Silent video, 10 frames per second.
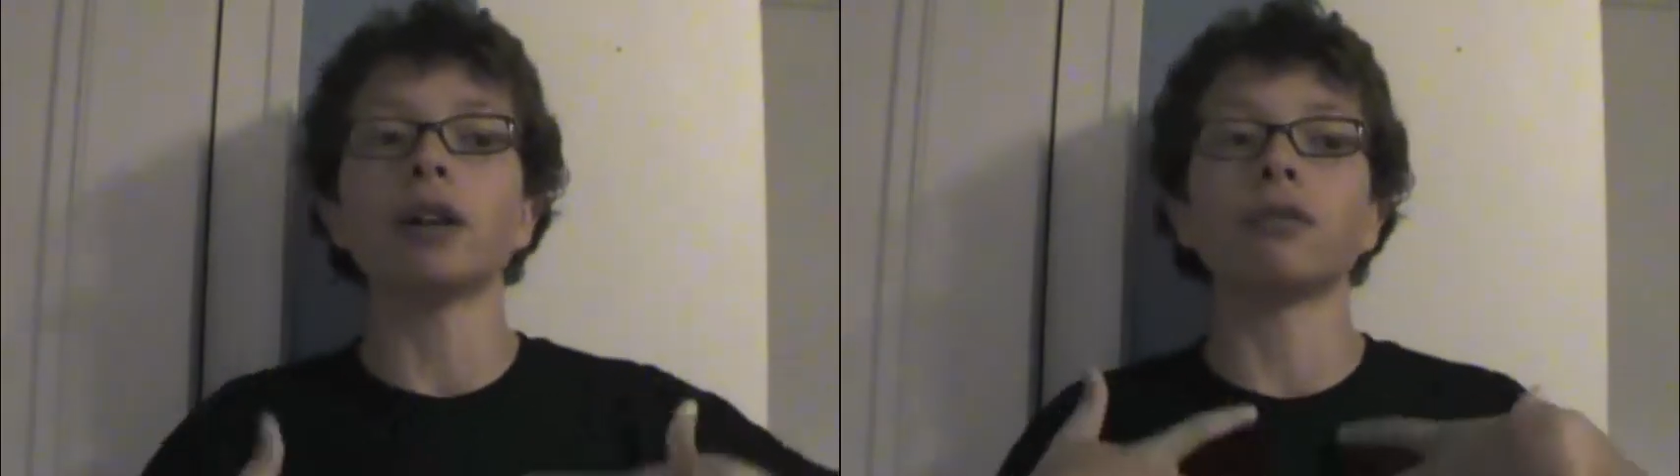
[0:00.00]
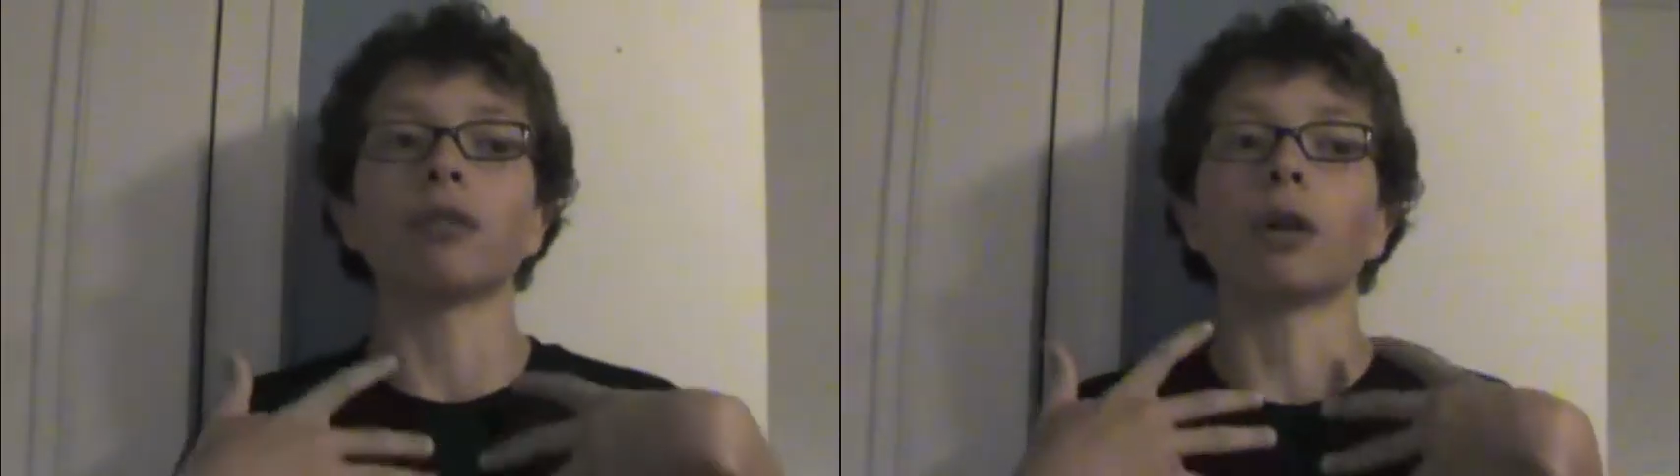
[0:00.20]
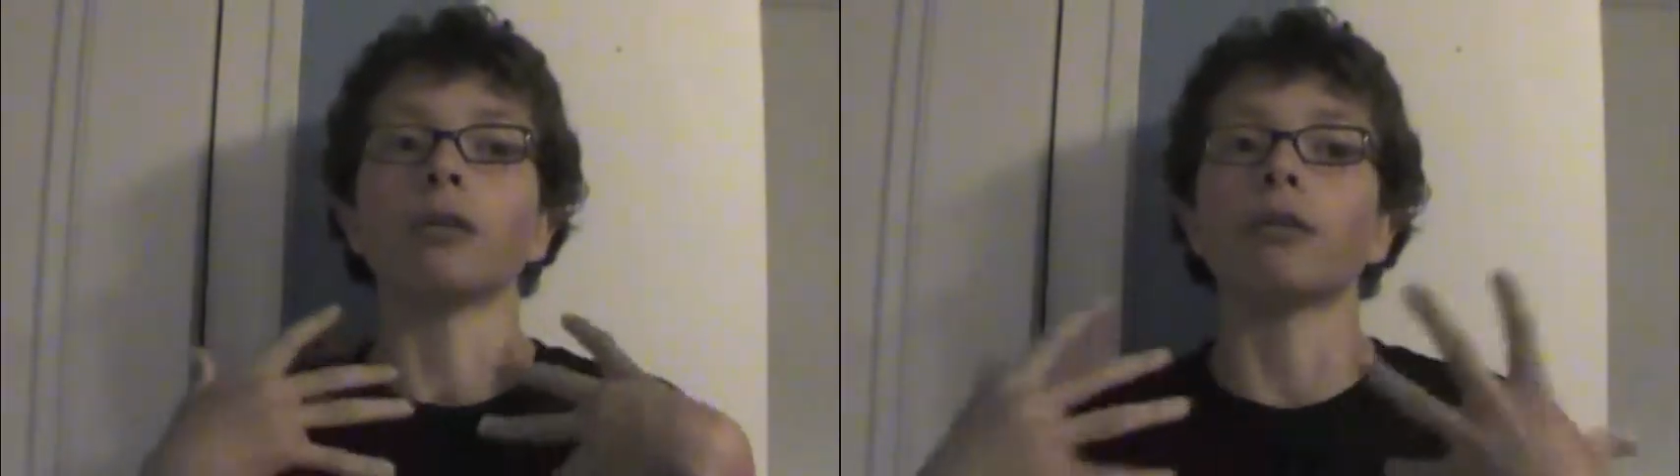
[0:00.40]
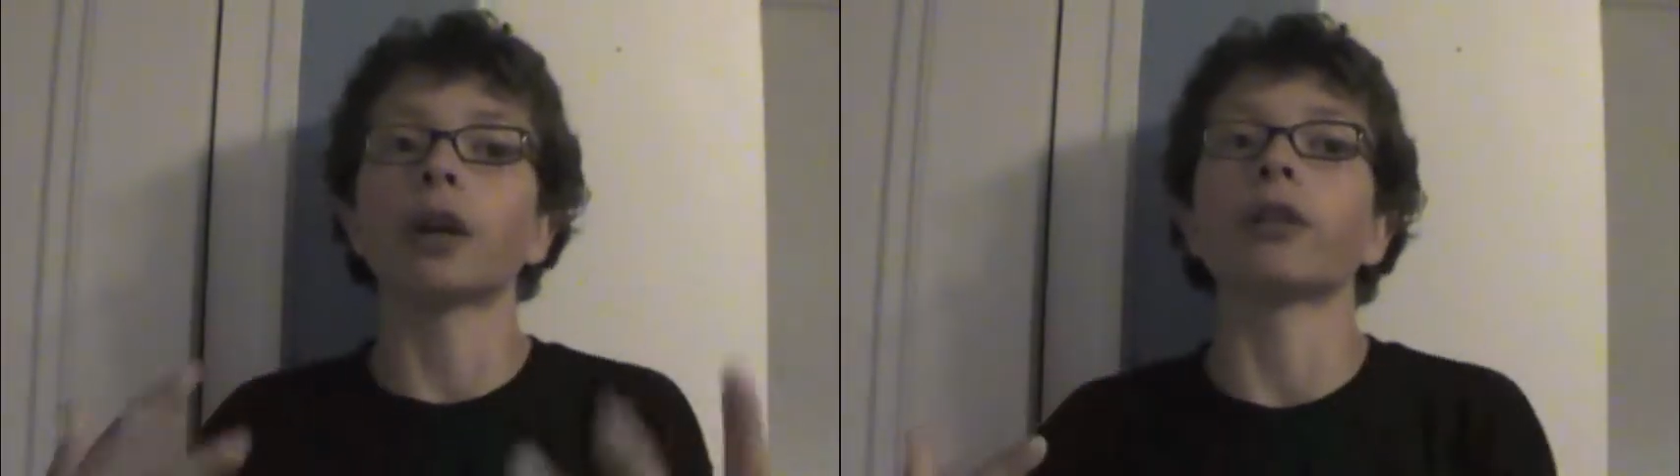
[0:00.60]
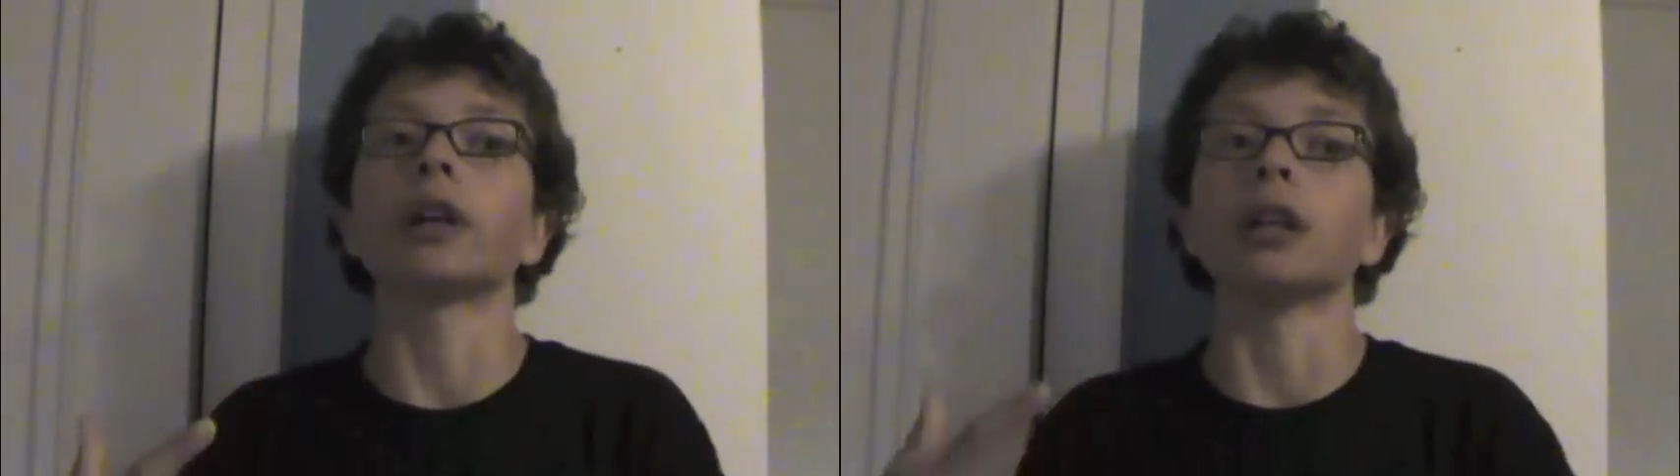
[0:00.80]
for
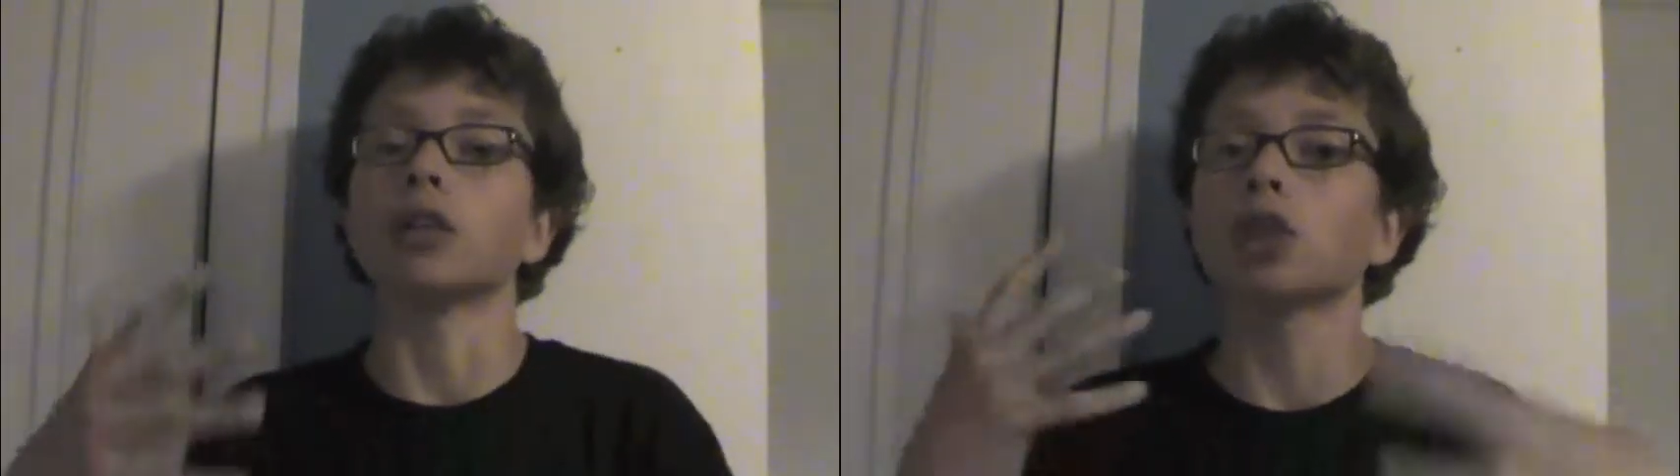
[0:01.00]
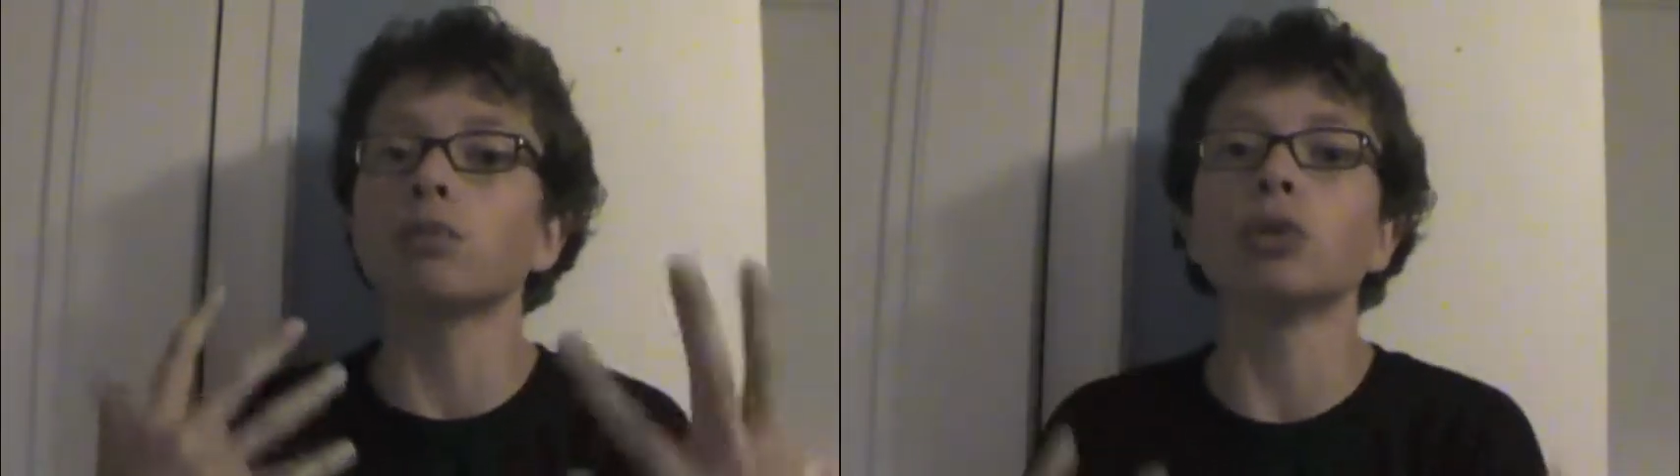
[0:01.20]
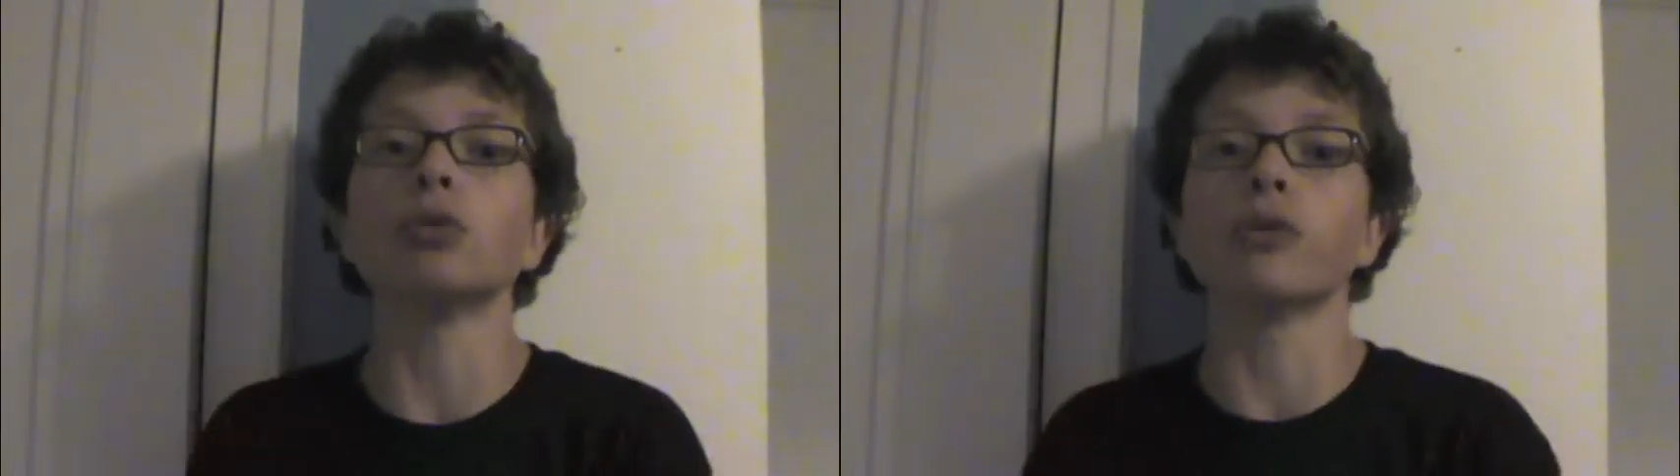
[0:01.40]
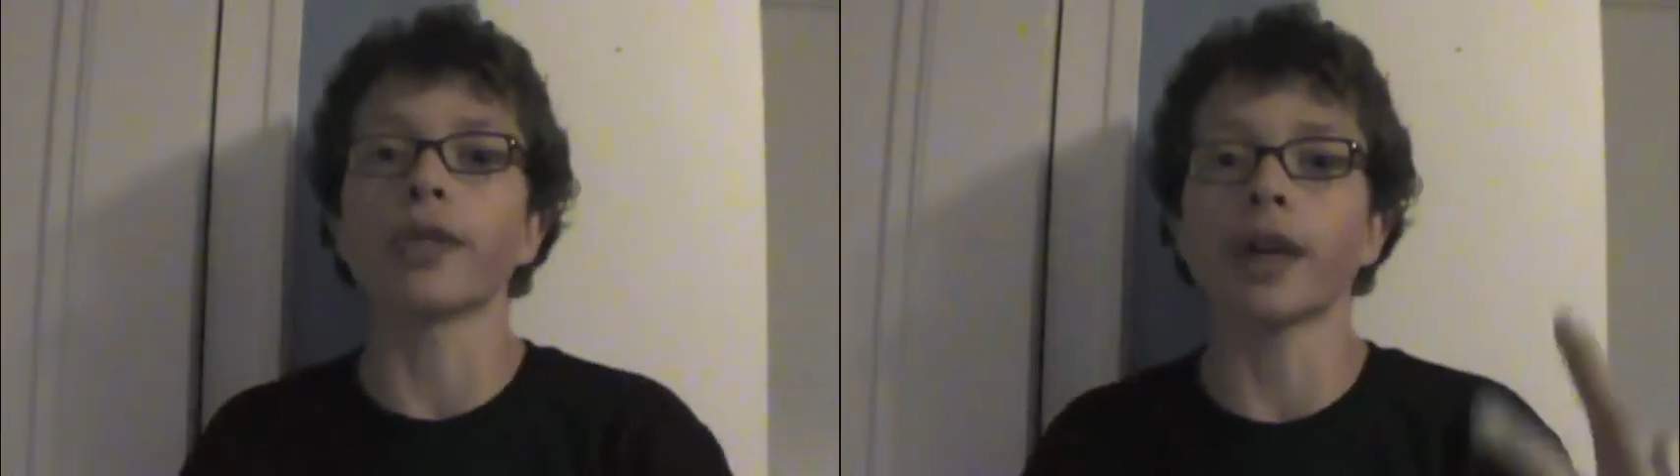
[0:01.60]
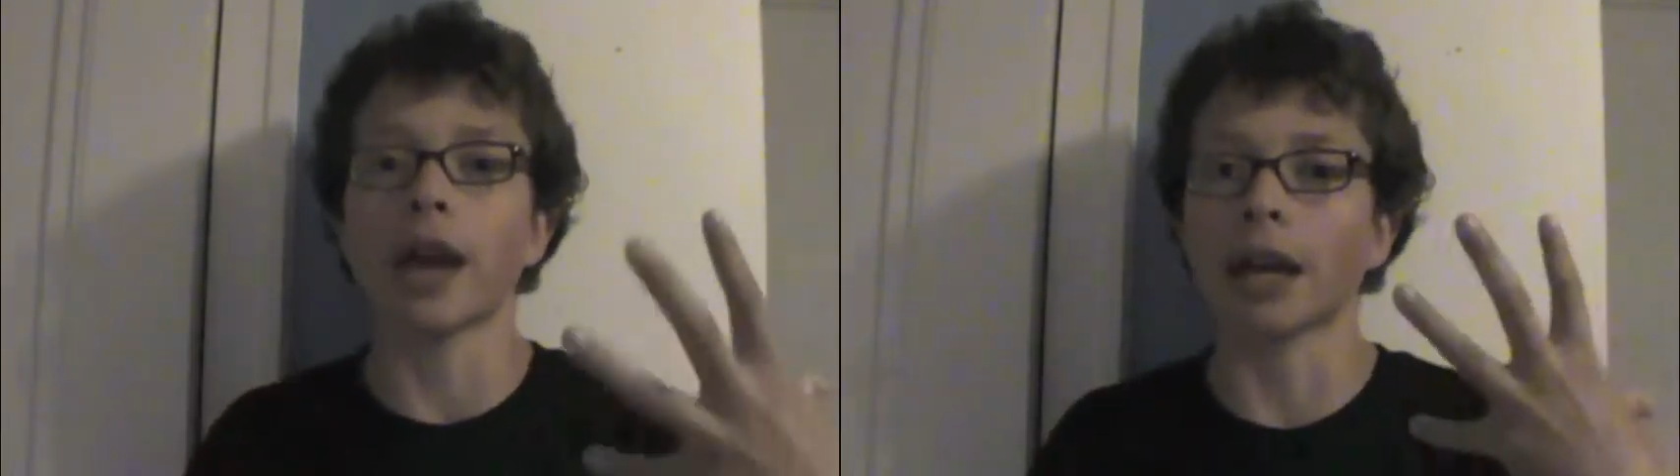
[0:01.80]
very smooth